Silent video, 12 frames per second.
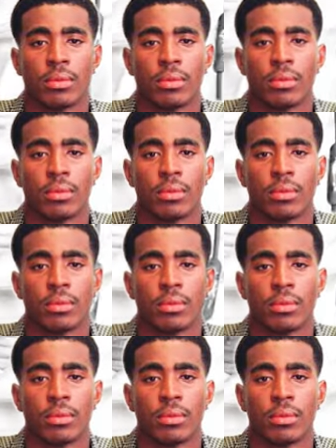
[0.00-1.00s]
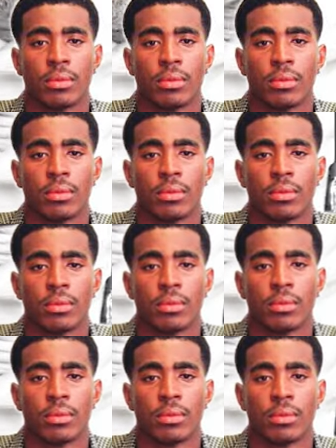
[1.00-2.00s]

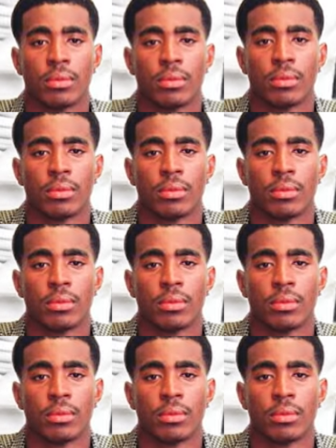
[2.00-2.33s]
(not speaking)